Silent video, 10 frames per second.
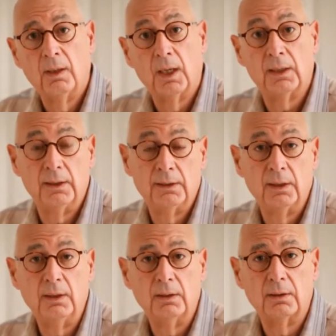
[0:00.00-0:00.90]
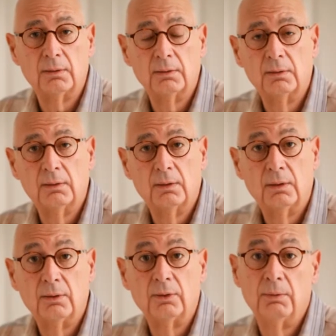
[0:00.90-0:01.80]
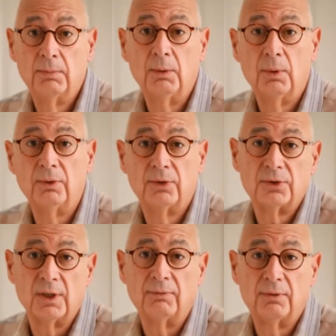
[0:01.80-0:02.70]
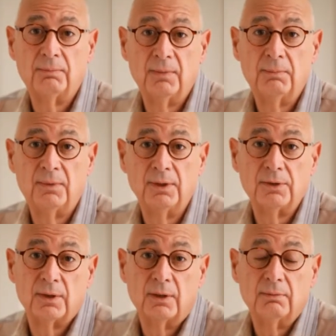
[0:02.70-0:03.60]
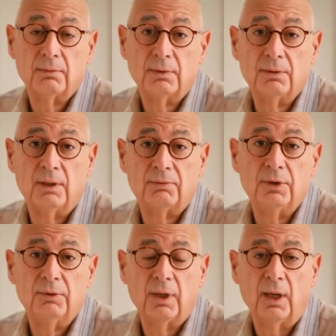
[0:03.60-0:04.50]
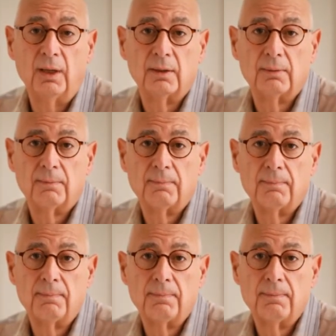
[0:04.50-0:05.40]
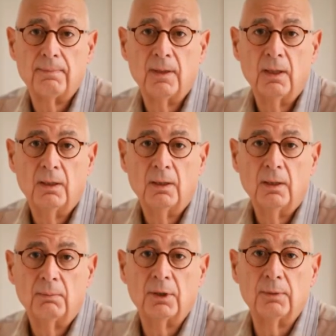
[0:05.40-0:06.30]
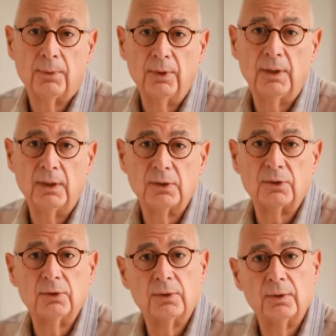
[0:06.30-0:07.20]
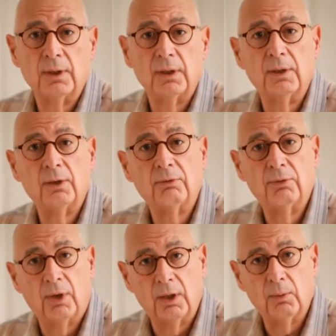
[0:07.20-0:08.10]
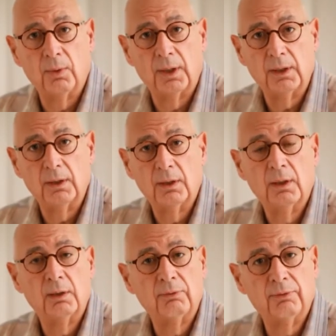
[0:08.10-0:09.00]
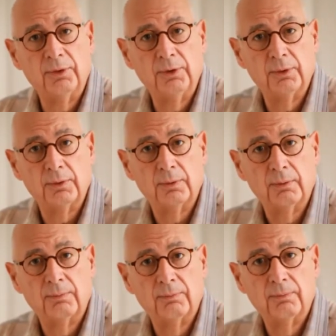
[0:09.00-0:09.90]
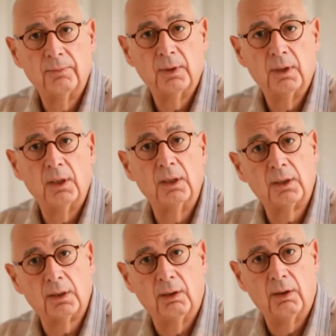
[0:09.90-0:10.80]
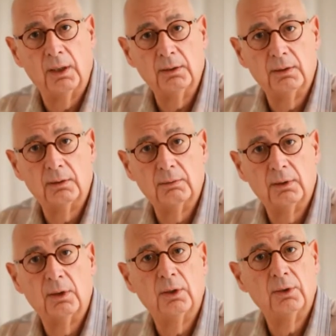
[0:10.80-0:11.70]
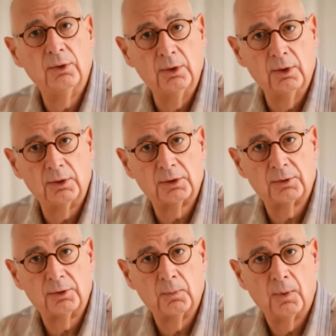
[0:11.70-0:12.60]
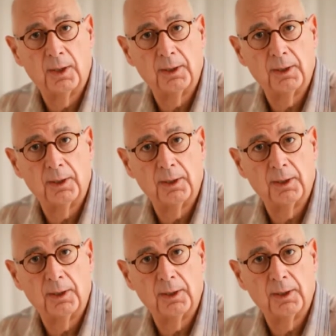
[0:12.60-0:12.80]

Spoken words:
And indeed, you may well discover memories that you never knew you had. But the point is to do it in the right way for you, in a kind, nurturing way.